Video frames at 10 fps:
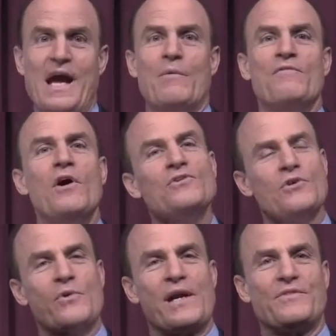And we've
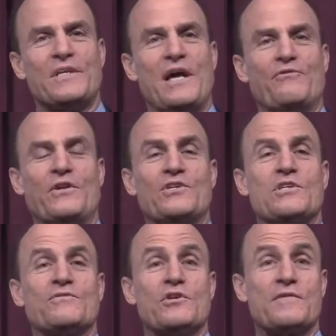also created the
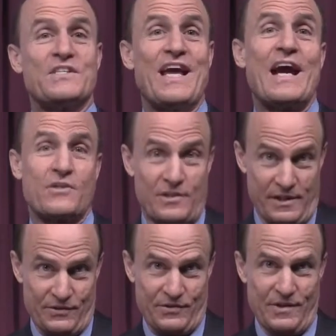definition of service
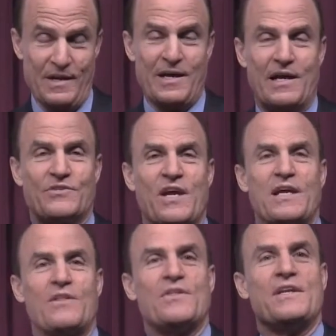excellence as
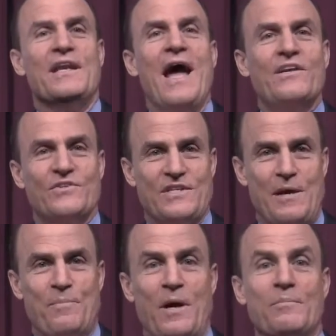taking the next
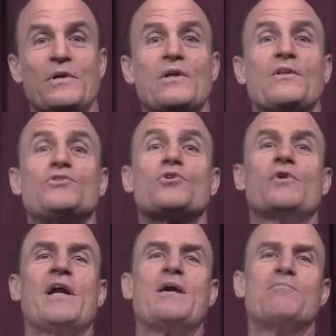step up to
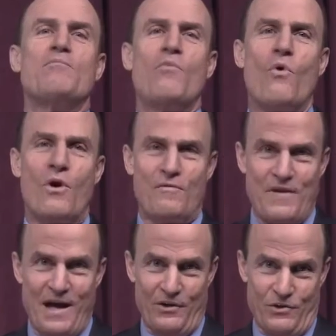create more
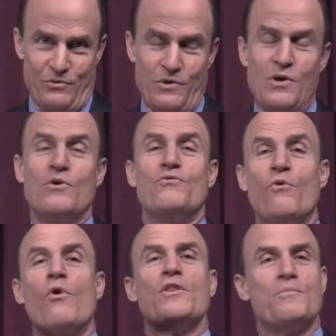value
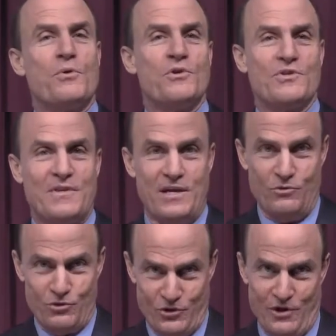for the person that
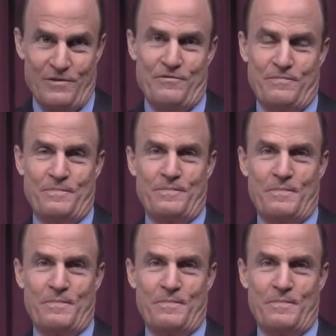you serve.